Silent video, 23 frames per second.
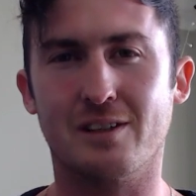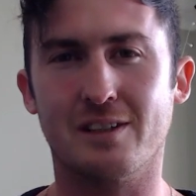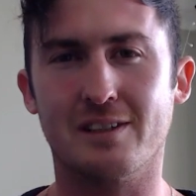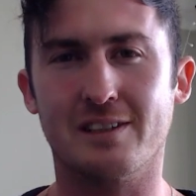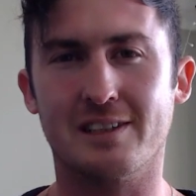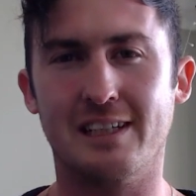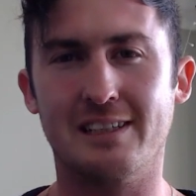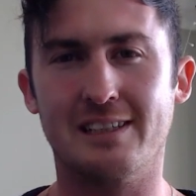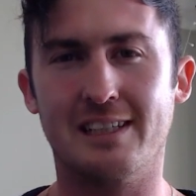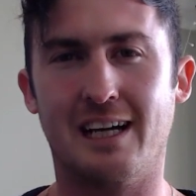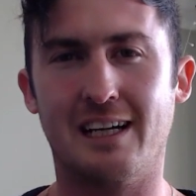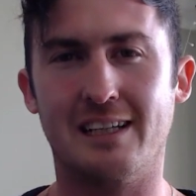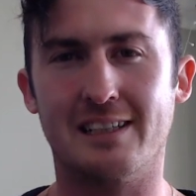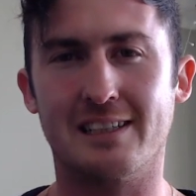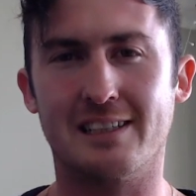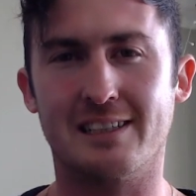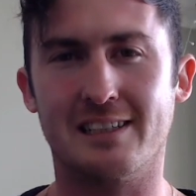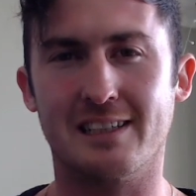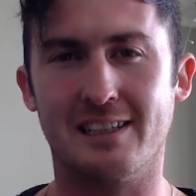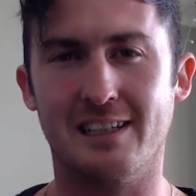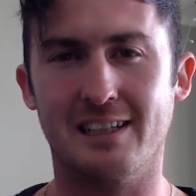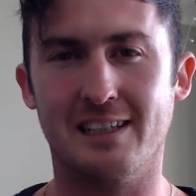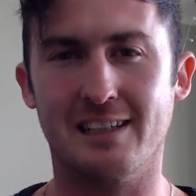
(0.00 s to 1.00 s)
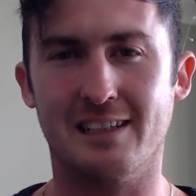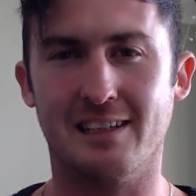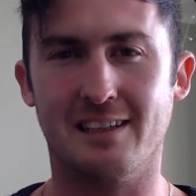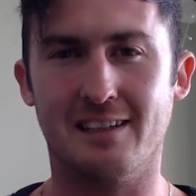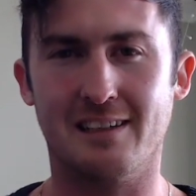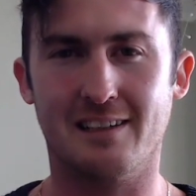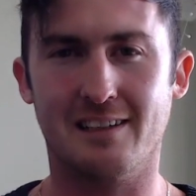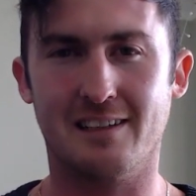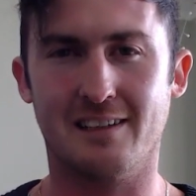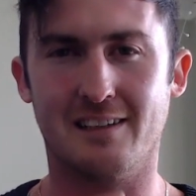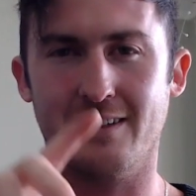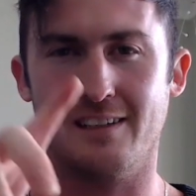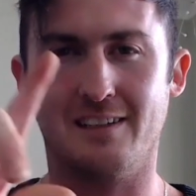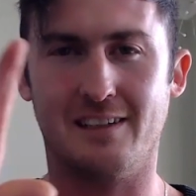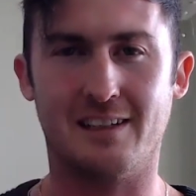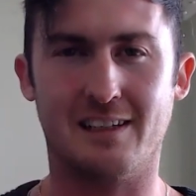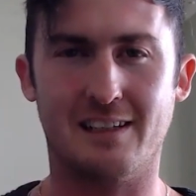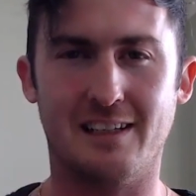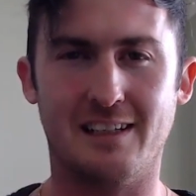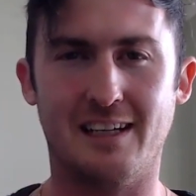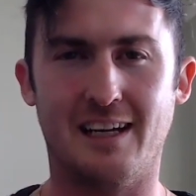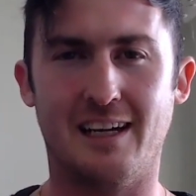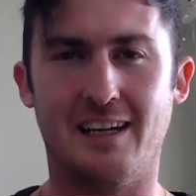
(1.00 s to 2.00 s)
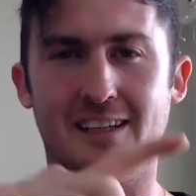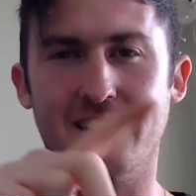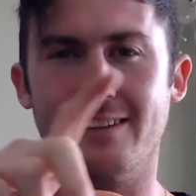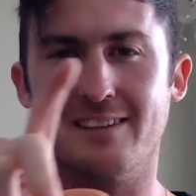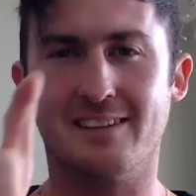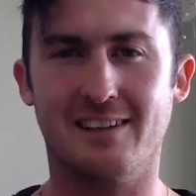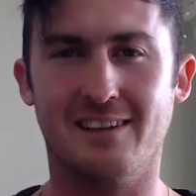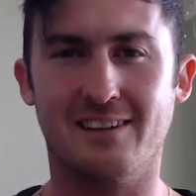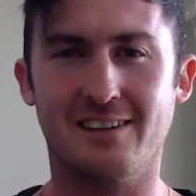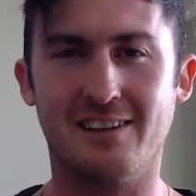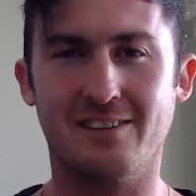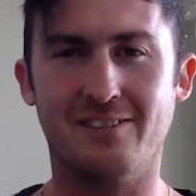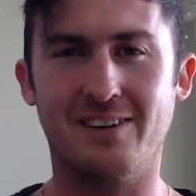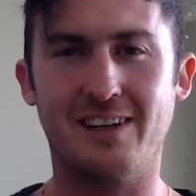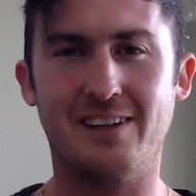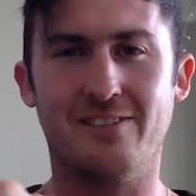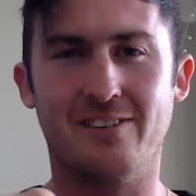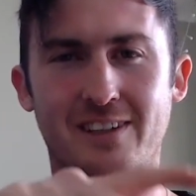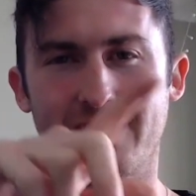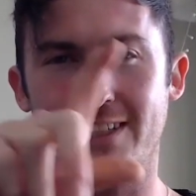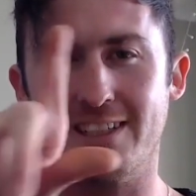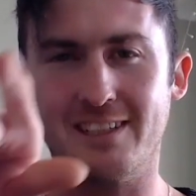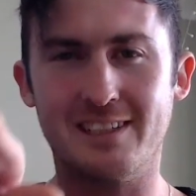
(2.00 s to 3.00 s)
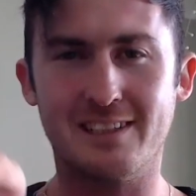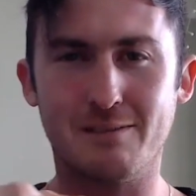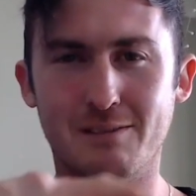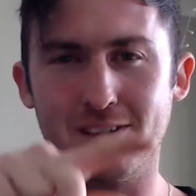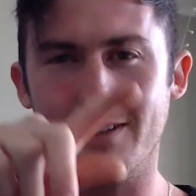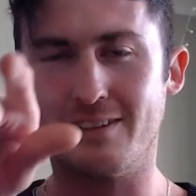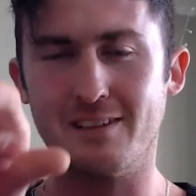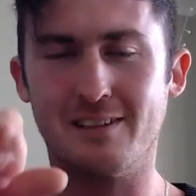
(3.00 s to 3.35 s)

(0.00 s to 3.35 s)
because they dance together, the yin and the yang, you know, the wee fishes.